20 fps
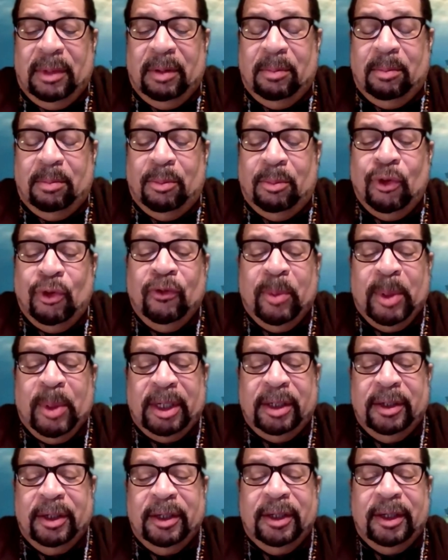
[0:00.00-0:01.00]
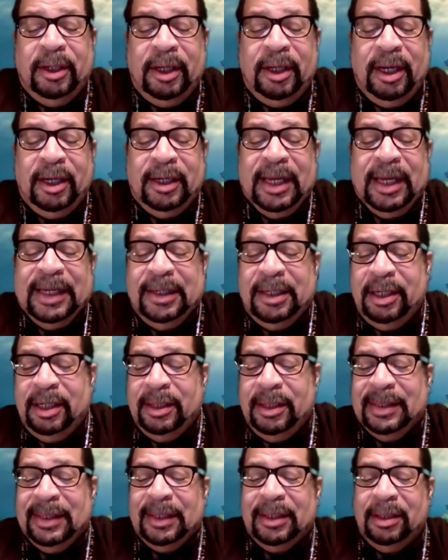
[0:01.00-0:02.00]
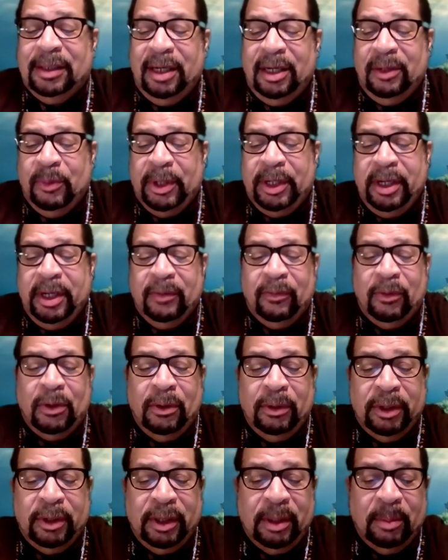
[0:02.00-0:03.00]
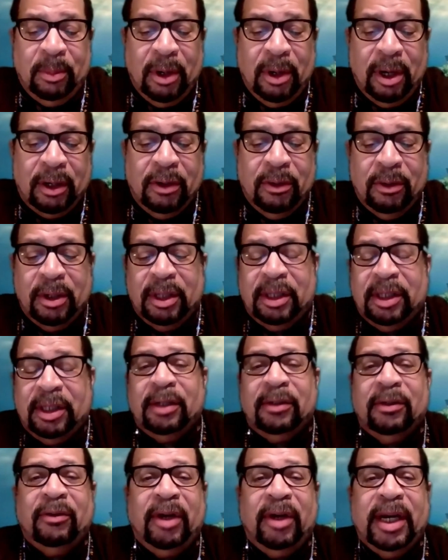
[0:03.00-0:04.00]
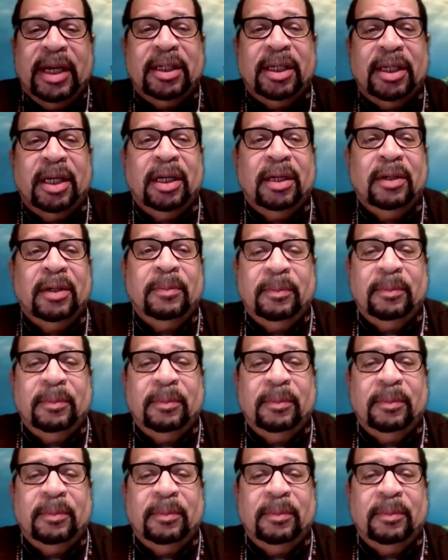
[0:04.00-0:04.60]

movement in 1916 when he enrolled in the bar course at Gray's Inn.